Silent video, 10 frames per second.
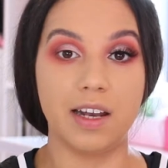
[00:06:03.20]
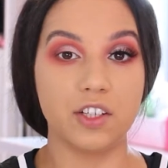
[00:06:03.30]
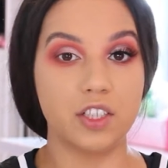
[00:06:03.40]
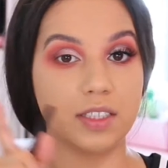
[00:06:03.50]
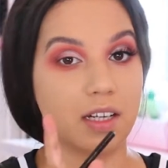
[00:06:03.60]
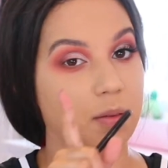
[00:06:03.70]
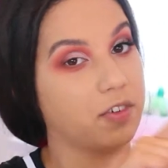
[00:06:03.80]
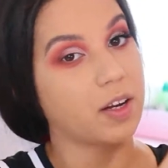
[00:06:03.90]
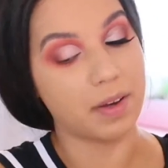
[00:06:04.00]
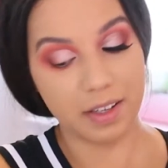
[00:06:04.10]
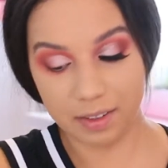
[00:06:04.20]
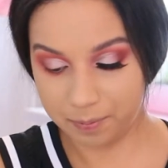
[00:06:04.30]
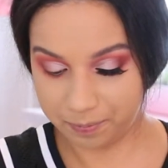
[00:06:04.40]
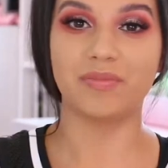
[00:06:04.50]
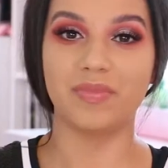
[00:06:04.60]
lashes and I'll be right back.
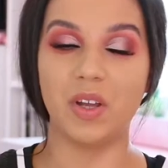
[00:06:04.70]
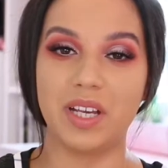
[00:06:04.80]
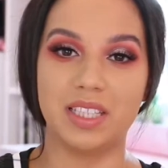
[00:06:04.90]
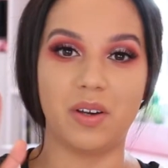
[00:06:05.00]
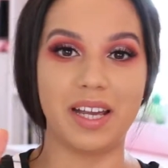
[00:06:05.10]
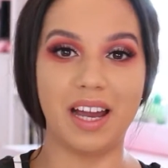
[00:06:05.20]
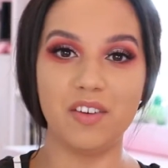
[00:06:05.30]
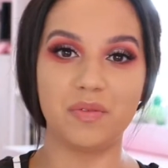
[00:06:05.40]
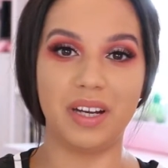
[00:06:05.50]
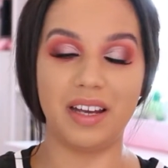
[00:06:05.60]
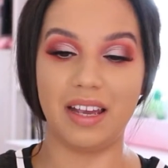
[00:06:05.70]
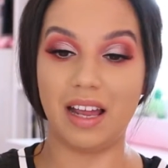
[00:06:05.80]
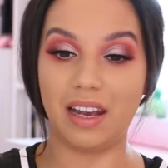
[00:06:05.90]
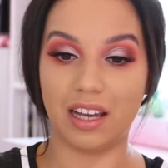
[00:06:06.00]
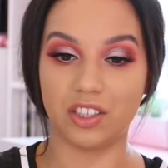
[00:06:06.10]
Okay, so I have my
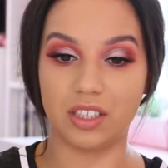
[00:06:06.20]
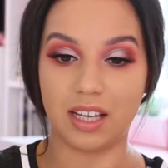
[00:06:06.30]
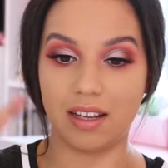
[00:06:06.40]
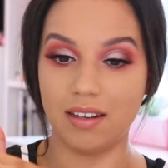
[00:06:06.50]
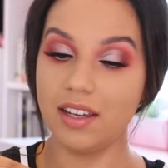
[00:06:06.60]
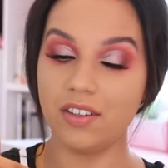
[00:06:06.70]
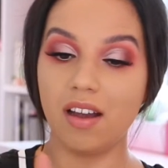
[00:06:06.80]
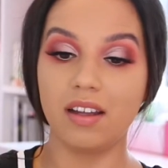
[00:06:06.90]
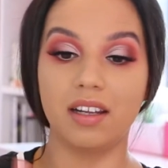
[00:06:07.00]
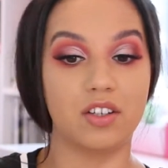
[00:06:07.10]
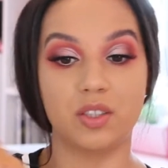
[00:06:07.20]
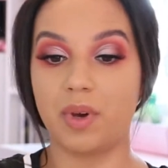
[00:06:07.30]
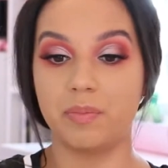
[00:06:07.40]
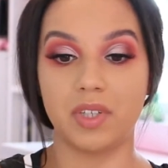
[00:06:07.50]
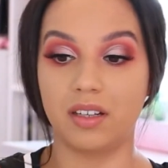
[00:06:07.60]
lashes and liner on and I just
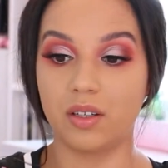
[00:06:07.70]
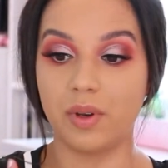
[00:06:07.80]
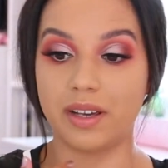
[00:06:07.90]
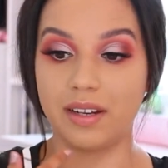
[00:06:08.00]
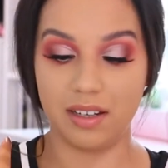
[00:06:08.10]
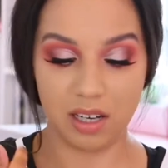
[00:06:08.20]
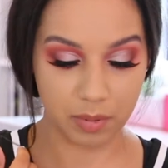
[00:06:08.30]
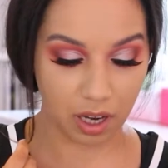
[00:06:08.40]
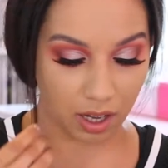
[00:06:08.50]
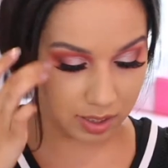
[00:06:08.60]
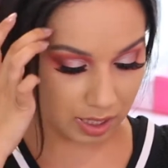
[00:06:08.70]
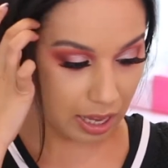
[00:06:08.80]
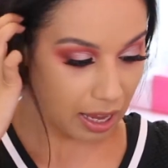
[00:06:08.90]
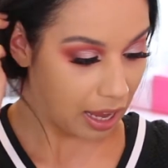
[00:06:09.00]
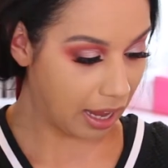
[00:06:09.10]
popped on a quick little lip gloss,
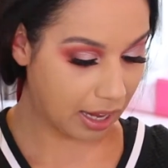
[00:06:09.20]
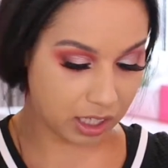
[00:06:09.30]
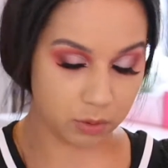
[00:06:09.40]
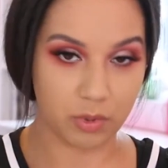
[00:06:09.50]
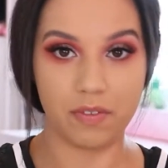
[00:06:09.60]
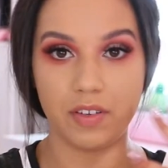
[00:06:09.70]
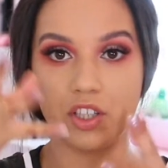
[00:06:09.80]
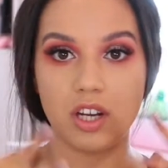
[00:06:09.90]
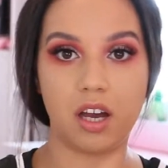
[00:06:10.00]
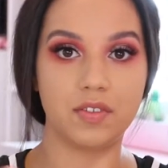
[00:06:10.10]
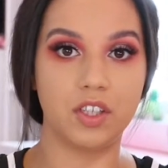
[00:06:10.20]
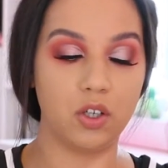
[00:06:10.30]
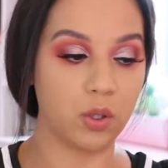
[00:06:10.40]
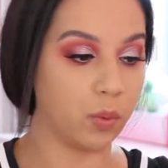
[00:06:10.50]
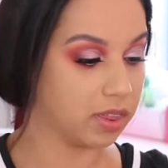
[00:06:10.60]
and we'll finish off the
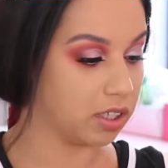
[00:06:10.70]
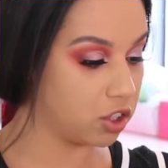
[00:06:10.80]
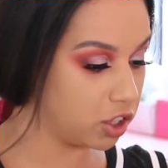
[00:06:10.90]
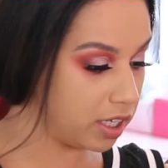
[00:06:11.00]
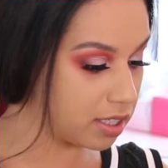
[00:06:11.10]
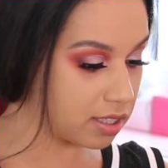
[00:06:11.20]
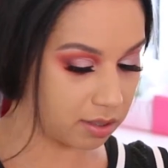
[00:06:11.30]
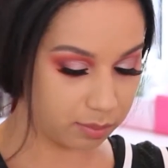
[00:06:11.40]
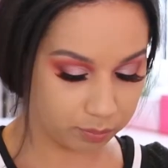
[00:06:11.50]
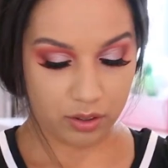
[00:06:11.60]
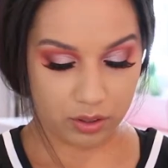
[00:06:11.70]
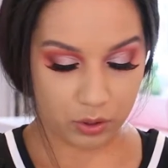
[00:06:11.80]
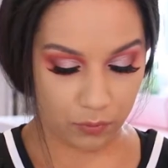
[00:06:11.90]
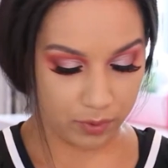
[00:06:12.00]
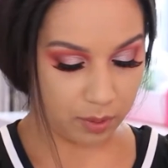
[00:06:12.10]
look with the cheeks.
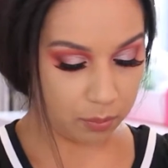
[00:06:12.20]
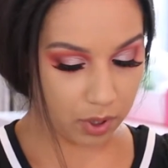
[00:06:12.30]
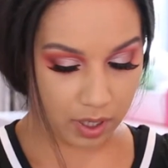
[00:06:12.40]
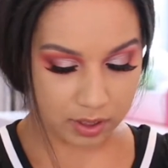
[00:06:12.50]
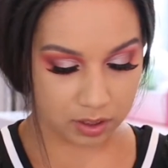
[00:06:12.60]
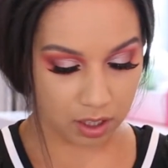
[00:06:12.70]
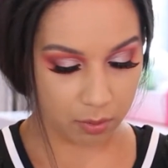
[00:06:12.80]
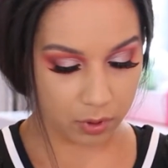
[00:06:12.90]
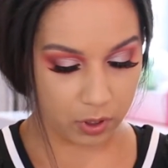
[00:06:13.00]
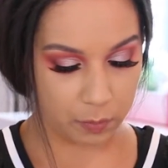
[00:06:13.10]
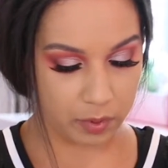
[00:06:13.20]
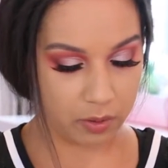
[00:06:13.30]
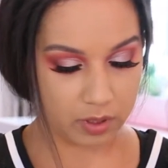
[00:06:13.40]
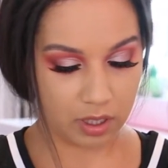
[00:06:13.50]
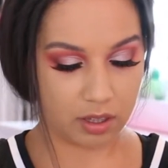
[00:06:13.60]
So for some bronzer, I'm going to be
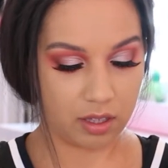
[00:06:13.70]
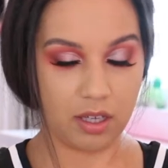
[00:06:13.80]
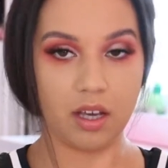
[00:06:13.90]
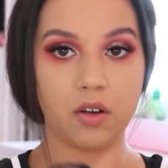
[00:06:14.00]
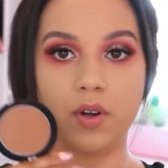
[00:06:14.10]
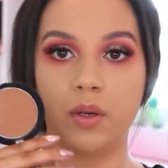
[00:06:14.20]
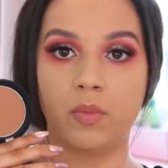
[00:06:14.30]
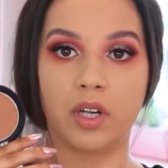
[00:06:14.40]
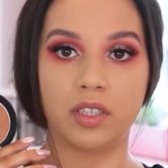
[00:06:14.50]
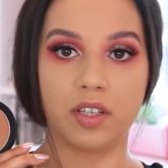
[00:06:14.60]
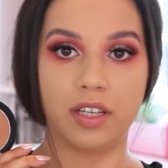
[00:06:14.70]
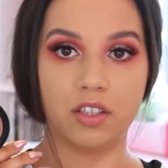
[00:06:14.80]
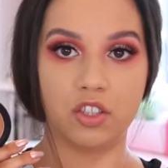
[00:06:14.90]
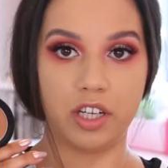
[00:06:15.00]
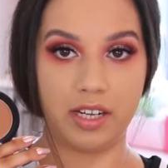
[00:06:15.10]
using the Crown bronzer in the
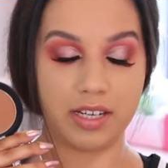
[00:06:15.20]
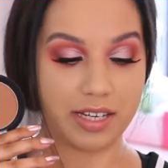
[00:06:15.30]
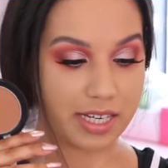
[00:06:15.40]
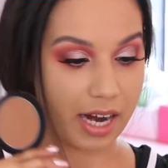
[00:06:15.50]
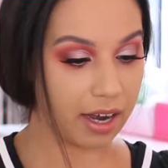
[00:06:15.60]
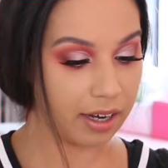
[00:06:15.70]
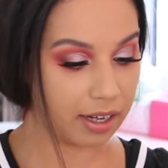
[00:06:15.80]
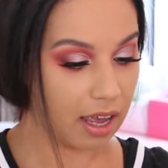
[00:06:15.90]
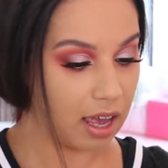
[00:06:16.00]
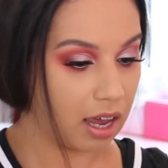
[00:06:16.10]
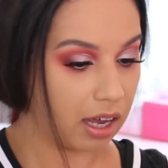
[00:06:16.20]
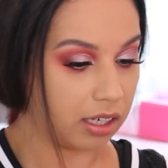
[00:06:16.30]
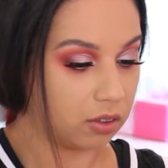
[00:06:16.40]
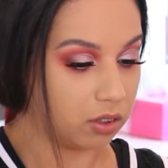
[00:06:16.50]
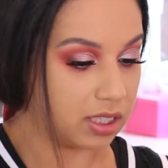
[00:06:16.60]
shade Dark,
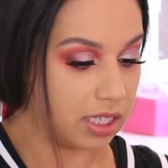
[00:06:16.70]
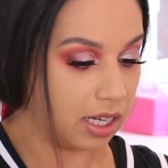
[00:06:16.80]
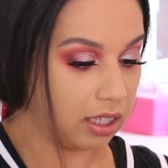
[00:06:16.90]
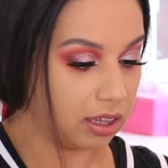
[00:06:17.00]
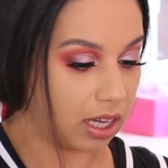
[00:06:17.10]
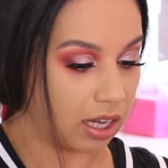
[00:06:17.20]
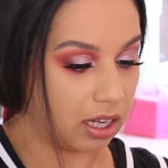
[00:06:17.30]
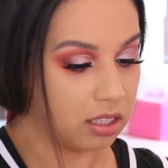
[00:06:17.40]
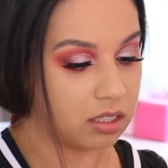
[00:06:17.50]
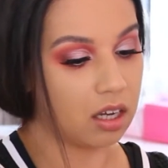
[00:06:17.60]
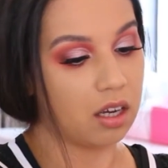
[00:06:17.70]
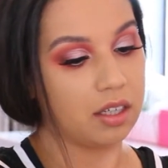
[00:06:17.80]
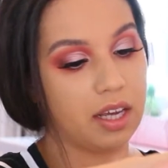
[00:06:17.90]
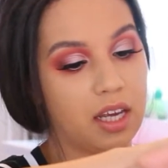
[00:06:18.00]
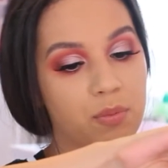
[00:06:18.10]
and I'm going to take that on
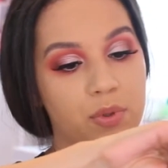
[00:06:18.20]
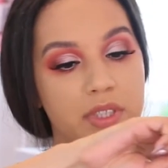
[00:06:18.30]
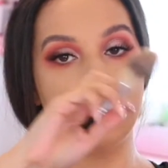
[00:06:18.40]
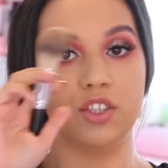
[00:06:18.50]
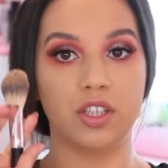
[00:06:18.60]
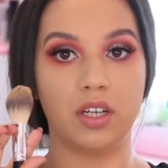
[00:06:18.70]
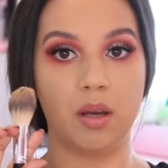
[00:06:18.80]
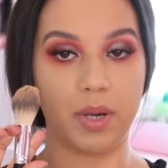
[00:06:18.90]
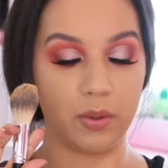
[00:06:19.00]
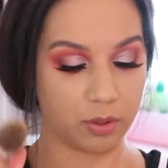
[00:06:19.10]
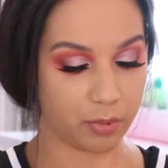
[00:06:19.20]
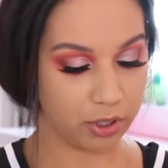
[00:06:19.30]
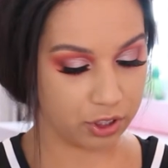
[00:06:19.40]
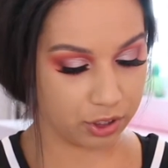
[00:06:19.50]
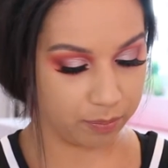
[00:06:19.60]
a precision powder
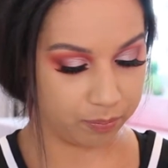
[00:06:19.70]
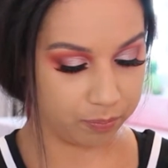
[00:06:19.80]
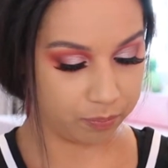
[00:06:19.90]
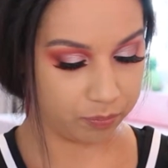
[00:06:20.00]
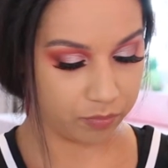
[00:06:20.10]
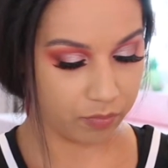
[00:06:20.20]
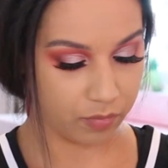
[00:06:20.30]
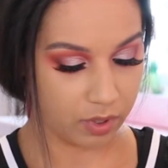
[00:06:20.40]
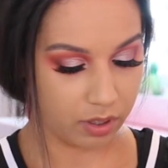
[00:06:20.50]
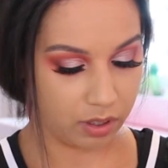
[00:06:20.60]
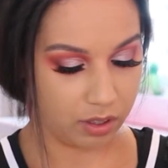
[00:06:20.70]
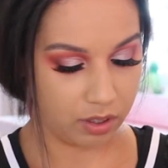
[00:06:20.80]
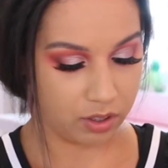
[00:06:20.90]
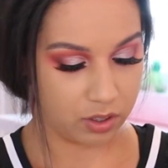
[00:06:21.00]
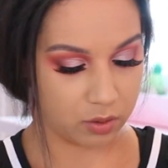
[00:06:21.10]
brush.
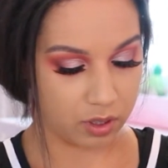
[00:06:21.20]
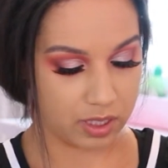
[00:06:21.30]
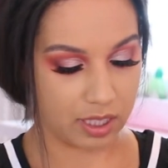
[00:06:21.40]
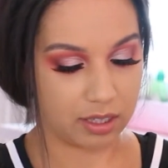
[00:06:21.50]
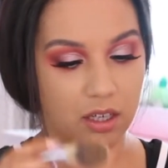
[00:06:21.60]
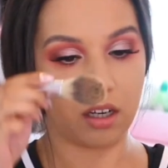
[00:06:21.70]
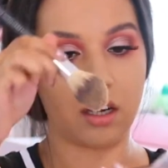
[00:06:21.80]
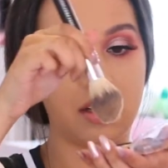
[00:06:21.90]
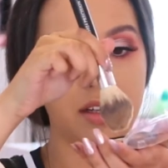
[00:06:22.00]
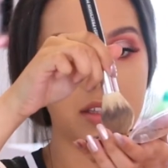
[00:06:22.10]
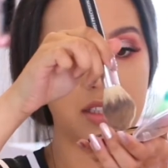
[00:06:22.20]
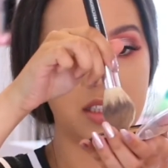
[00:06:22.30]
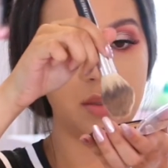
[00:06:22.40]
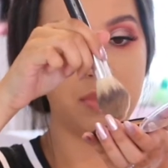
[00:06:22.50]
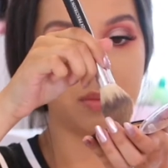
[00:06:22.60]
Just going to take that on the
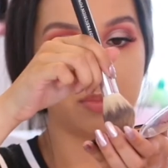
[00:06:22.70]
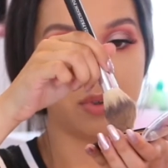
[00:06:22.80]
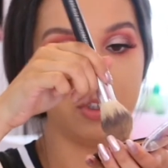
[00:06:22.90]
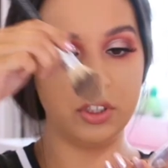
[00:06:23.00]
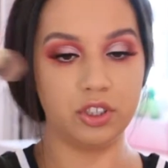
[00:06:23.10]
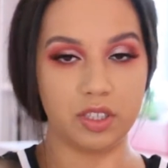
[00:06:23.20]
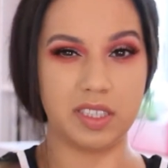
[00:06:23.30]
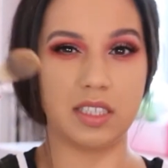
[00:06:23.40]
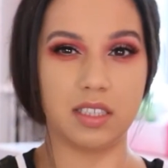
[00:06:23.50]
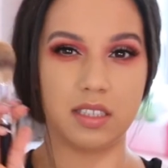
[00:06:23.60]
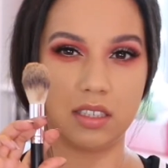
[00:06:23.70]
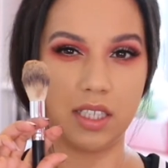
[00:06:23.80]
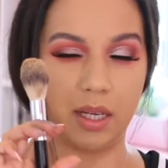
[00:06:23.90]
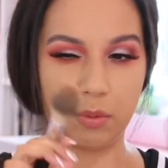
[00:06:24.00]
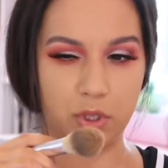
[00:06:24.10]
tip of the brush because this is a
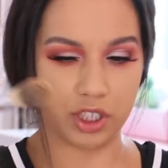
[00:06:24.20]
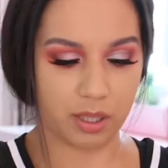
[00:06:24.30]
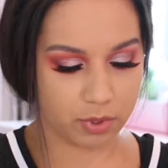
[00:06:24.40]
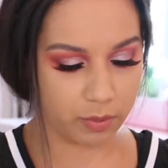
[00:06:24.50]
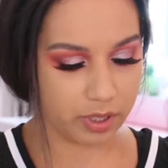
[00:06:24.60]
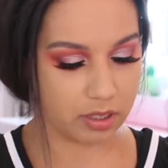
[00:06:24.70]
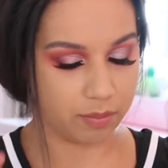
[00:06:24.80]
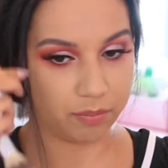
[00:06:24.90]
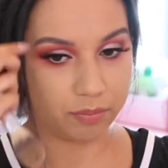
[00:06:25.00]
tapered shape to it.